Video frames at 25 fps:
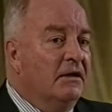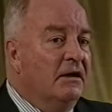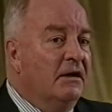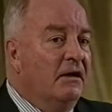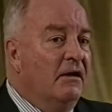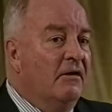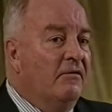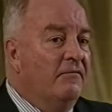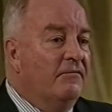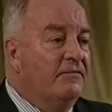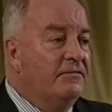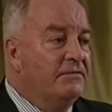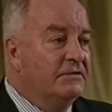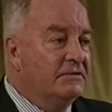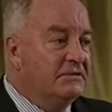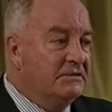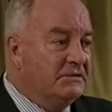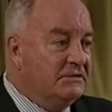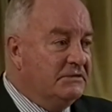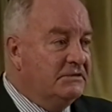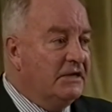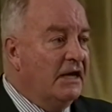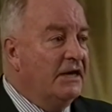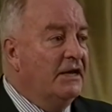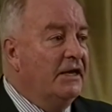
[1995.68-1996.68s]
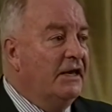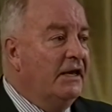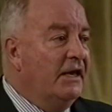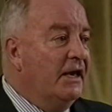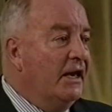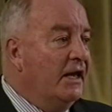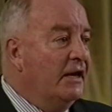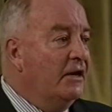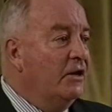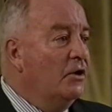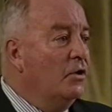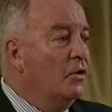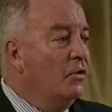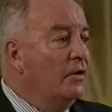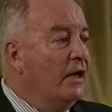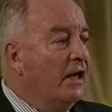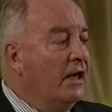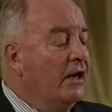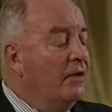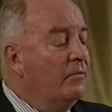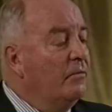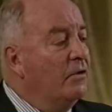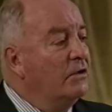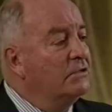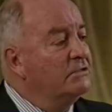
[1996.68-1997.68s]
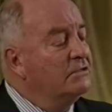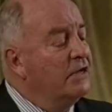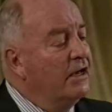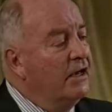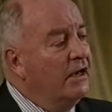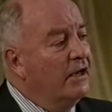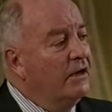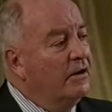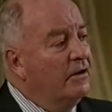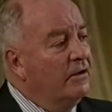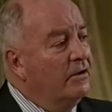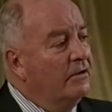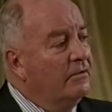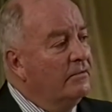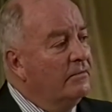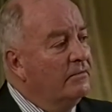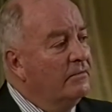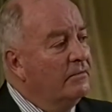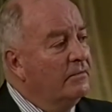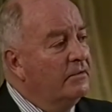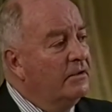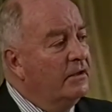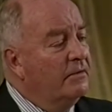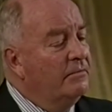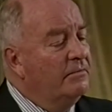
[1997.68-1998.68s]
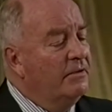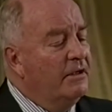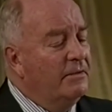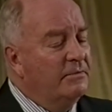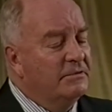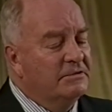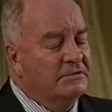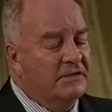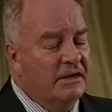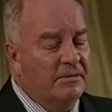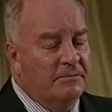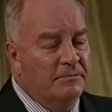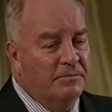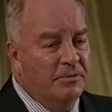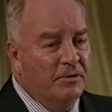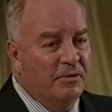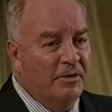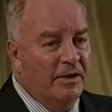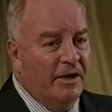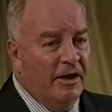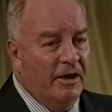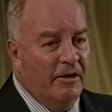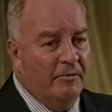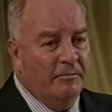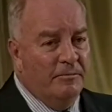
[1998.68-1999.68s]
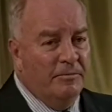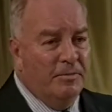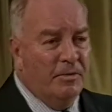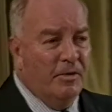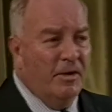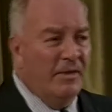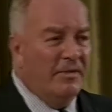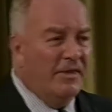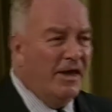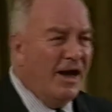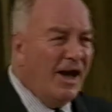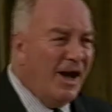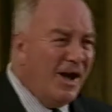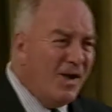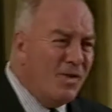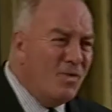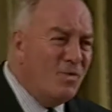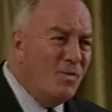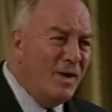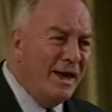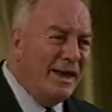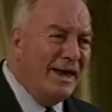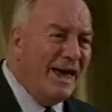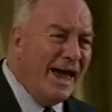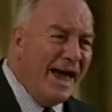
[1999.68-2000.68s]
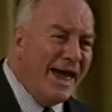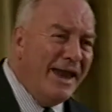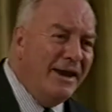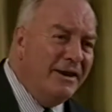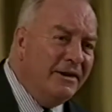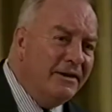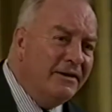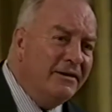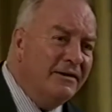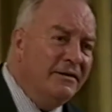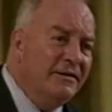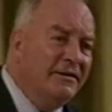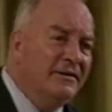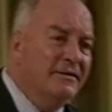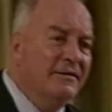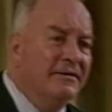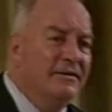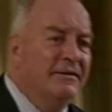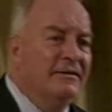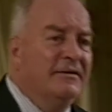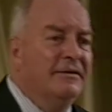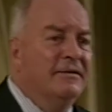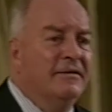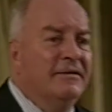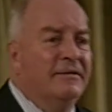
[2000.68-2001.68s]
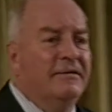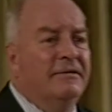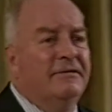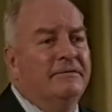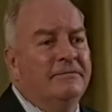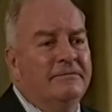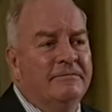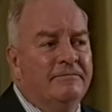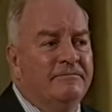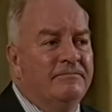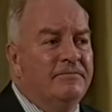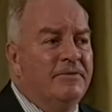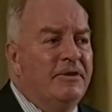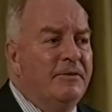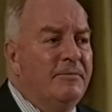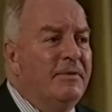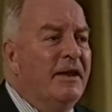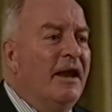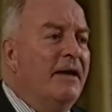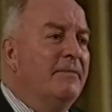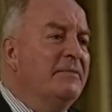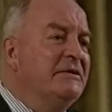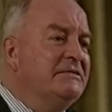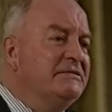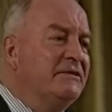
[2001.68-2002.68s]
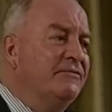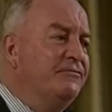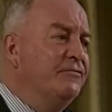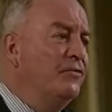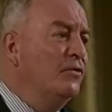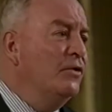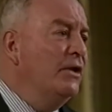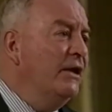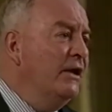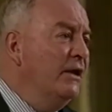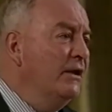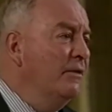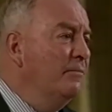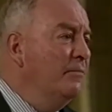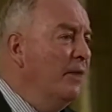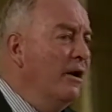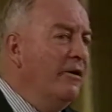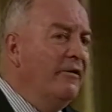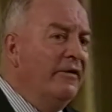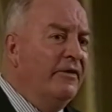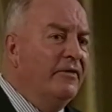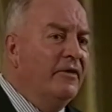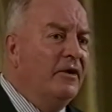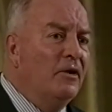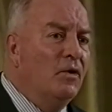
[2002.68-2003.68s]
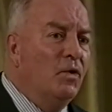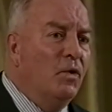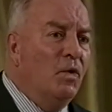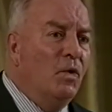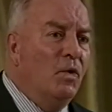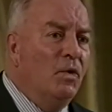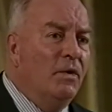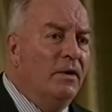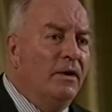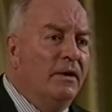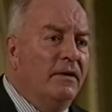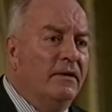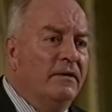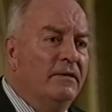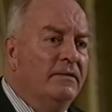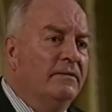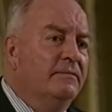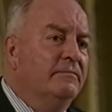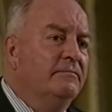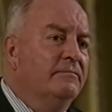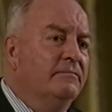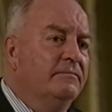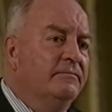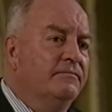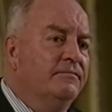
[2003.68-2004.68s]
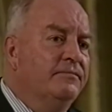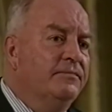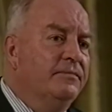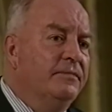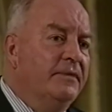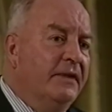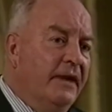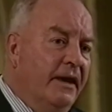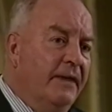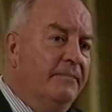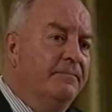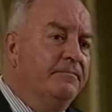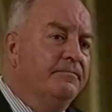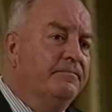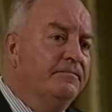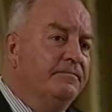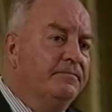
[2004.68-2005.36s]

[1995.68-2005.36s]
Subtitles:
of study and looking at what's going on. And people say, boy, oh boy, the whole weekend? You mean I miss the footy and mowing the lawn? And yep.